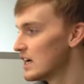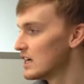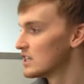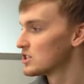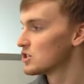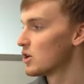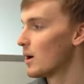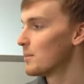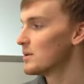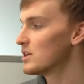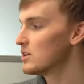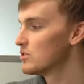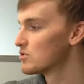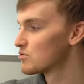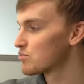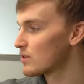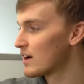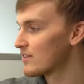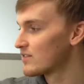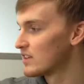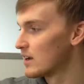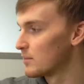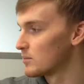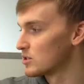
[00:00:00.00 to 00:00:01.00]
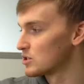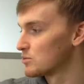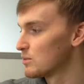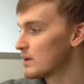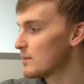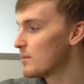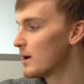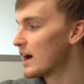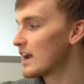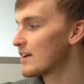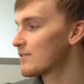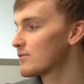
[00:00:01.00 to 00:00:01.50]
So I'm going to use rough numbers. We
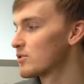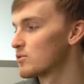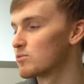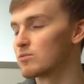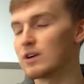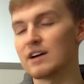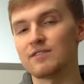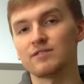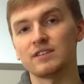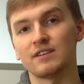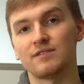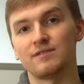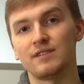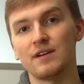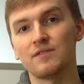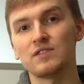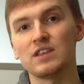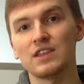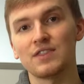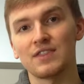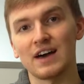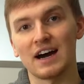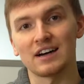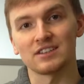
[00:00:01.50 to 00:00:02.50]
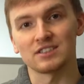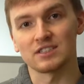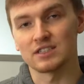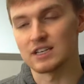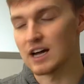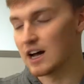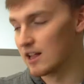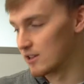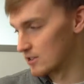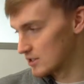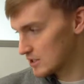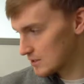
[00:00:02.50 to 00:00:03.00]
bought it for roughly
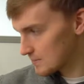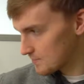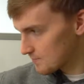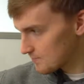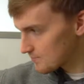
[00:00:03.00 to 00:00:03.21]
$50,000.